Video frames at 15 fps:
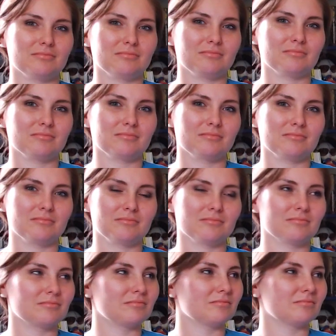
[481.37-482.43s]

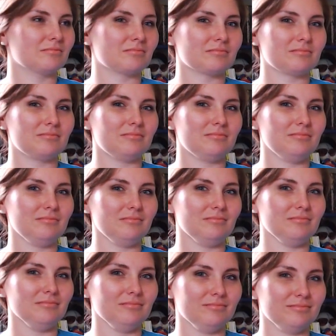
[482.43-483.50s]

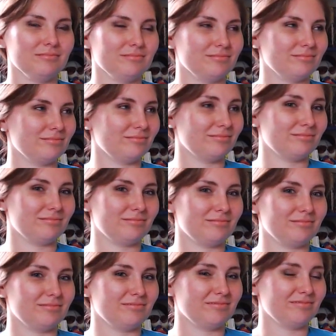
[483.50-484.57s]

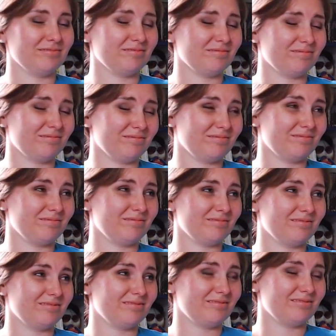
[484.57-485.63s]

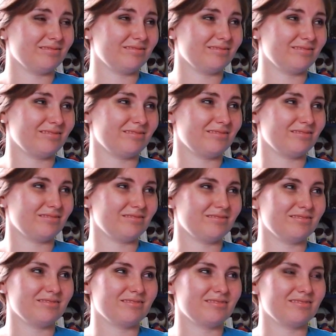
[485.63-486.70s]

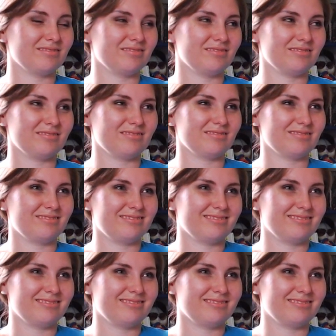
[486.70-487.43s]
No words are spoken by the person on screen.